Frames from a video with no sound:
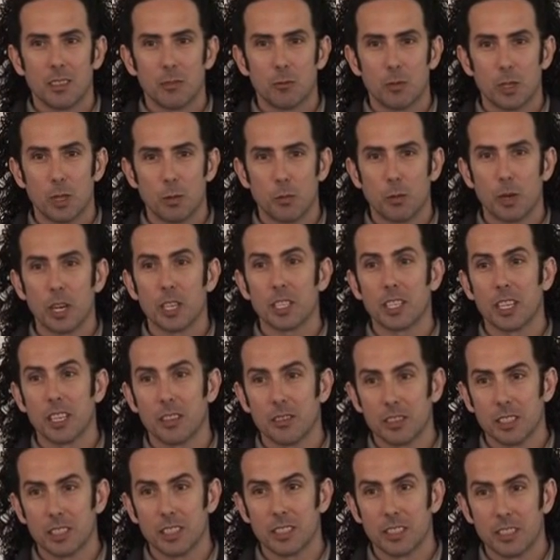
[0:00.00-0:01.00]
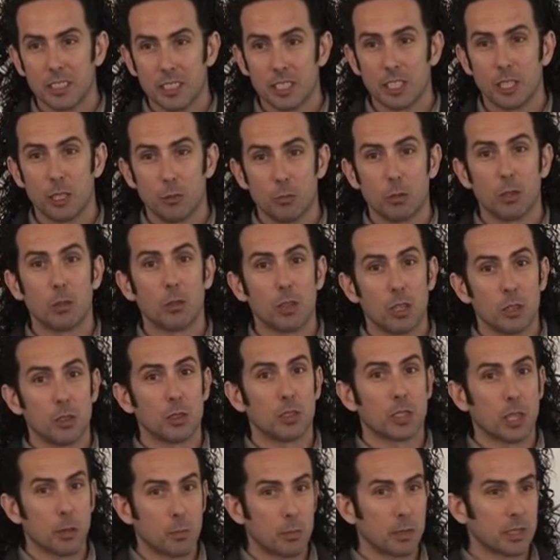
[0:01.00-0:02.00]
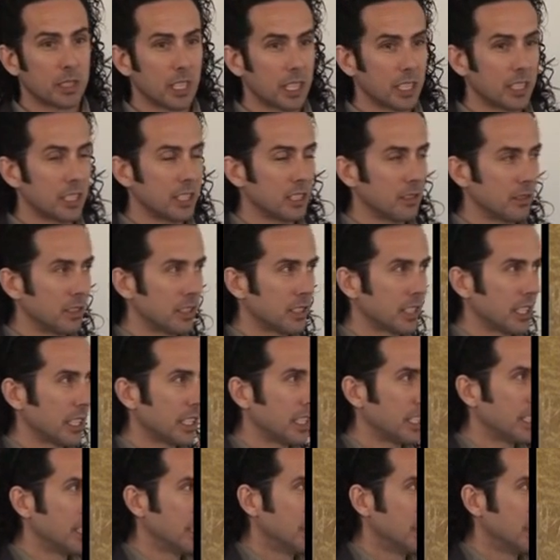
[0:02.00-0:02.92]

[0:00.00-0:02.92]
with a brush harvester. You will lose a percentage of your seed.